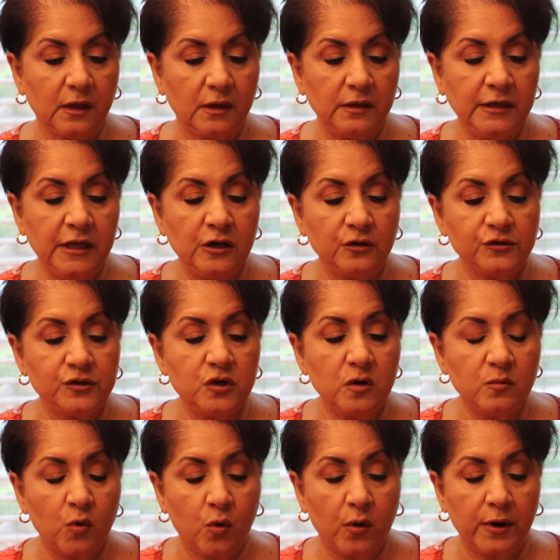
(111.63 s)
Needles No
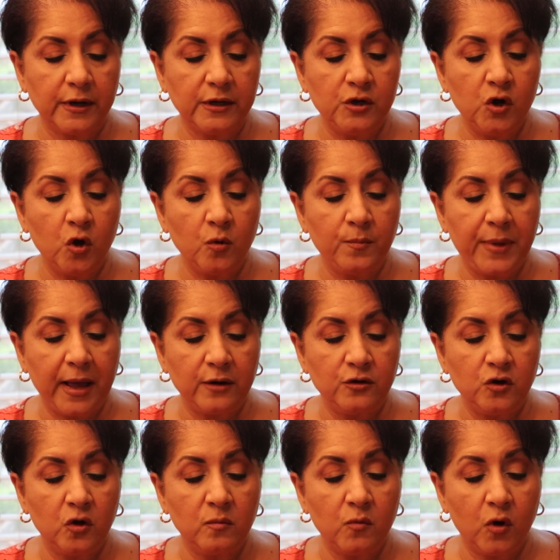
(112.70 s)
More,
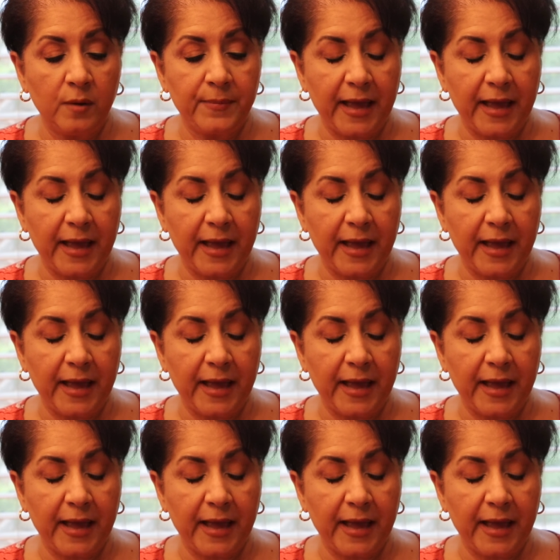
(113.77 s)
No More